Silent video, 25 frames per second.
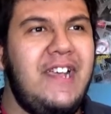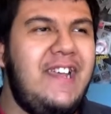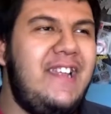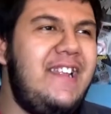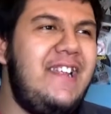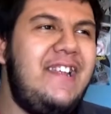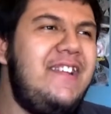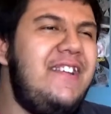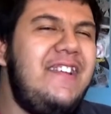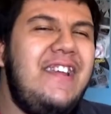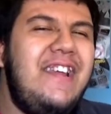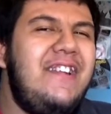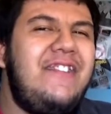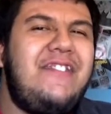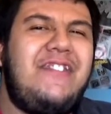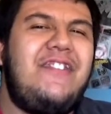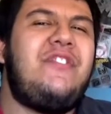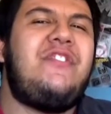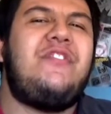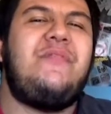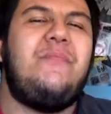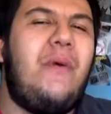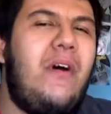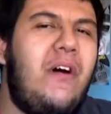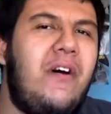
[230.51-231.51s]
It's a
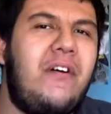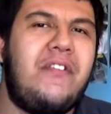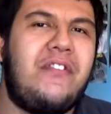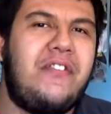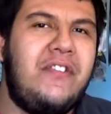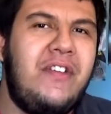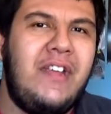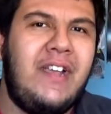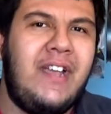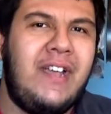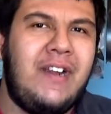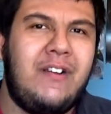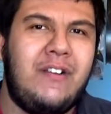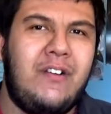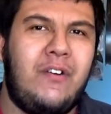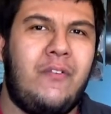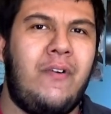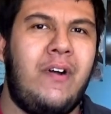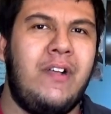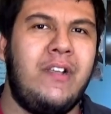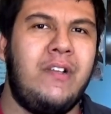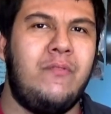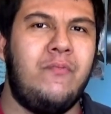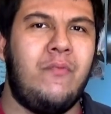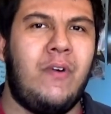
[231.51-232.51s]
small thing. I don't know
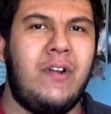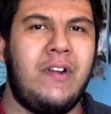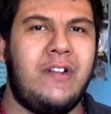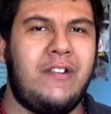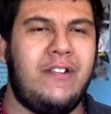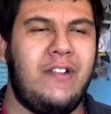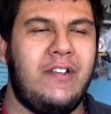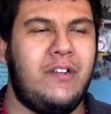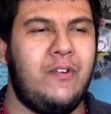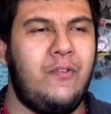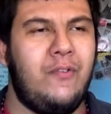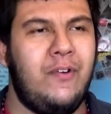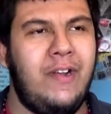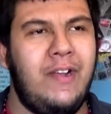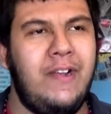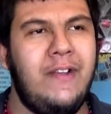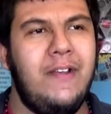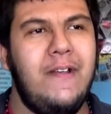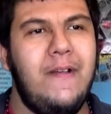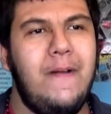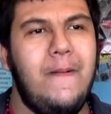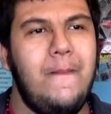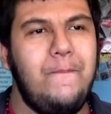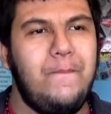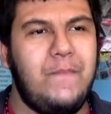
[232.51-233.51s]
why you'd want to click
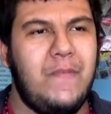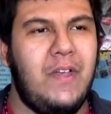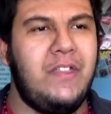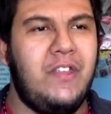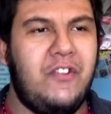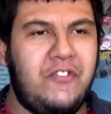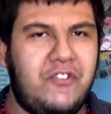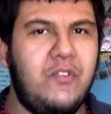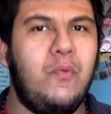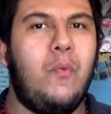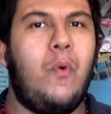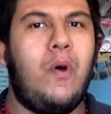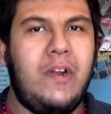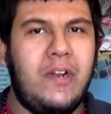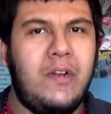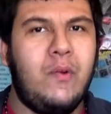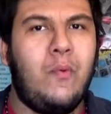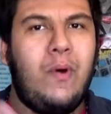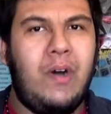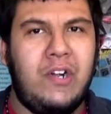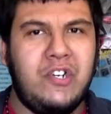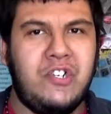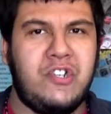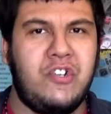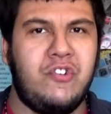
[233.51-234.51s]
away, unless you wanted to
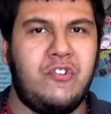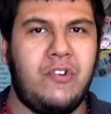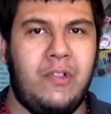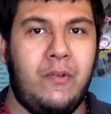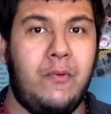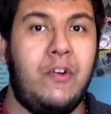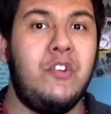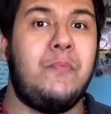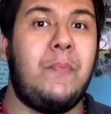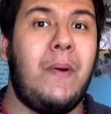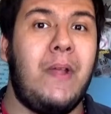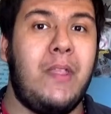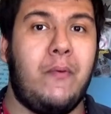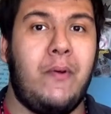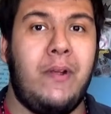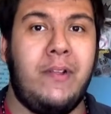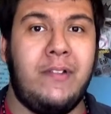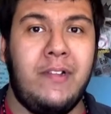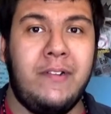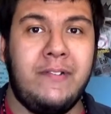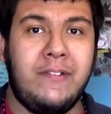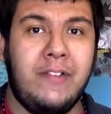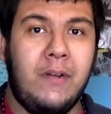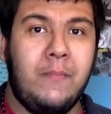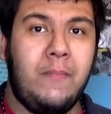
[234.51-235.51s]
watch the trailer, which, by the way,
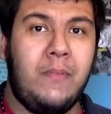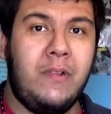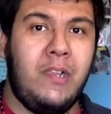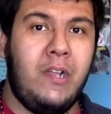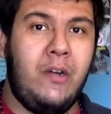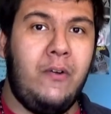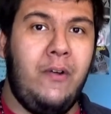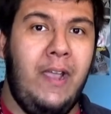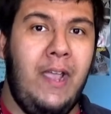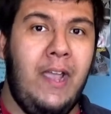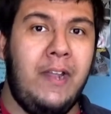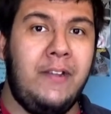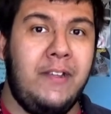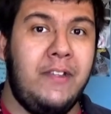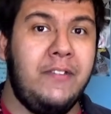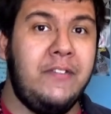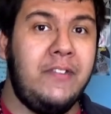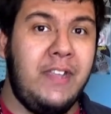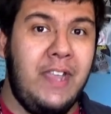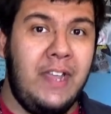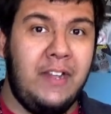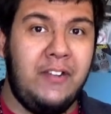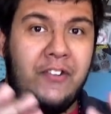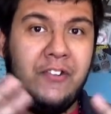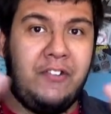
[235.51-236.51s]
link down below and in
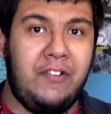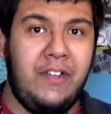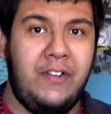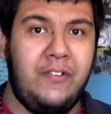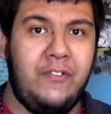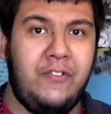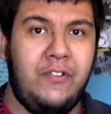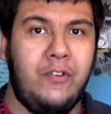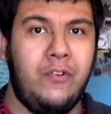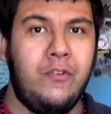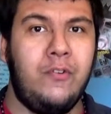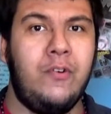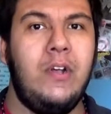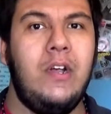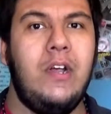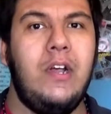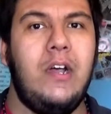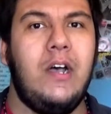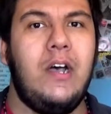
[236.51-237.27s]
the end slate too.